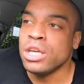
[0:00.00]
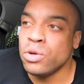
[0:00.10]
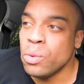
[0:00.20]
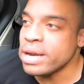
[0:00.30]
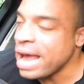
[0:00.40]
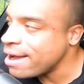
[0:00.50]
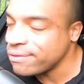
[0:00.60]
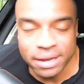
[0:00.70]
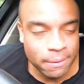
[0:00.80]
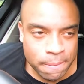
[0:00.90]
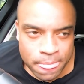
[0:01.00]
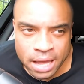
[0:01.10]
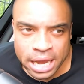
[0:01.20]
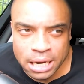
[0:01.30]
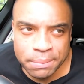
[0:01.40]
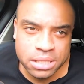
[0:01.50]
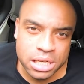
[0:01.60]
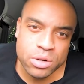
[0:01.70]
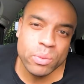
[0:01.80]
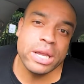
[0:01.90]
You want to have it in a
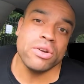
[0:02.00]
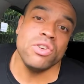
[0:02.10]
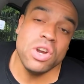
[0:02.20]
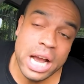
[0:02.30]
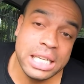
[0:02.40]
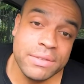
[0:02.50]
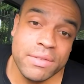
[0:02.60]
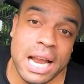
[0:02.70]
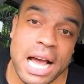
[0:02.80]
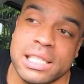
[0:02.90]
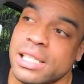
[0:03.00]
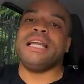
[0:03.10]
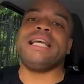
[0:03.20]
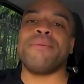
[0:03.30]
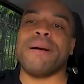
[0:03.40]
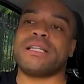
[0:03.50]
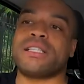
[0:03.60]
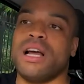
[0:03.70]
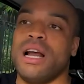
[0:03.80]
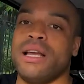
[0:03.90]
position where you're nice and relaxed, leaning back
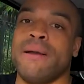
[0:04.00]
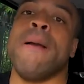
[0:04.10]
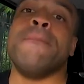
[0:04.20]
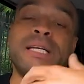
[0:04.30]
slightly,